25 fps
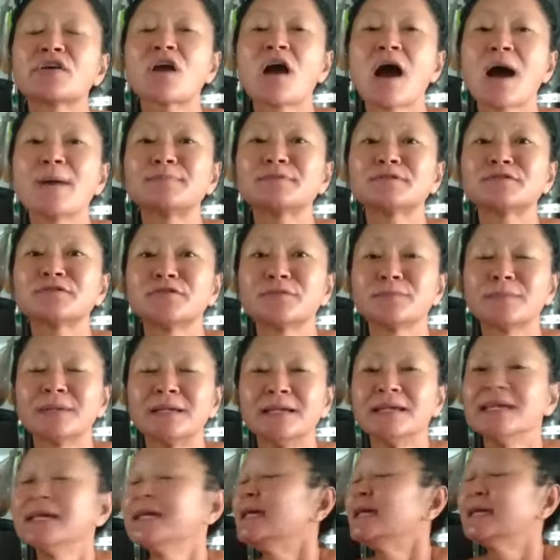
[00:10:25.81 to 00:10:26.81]
cops for me.
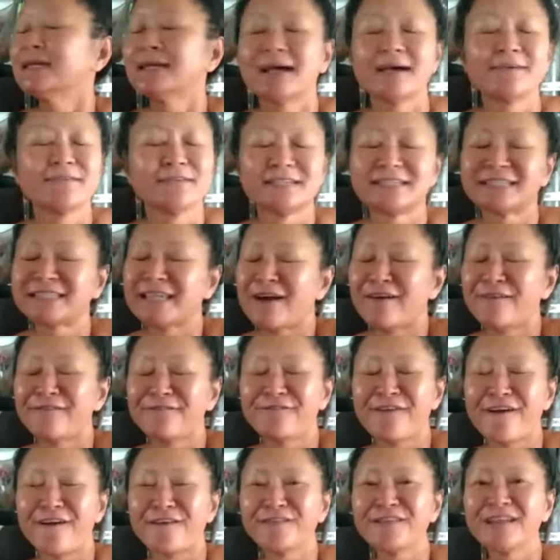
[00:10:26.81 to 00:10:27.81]
He didn't have his cell
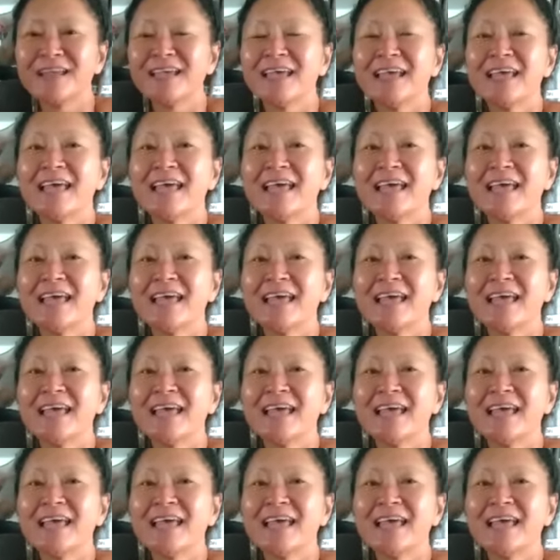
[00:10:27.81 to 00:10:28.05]
phone.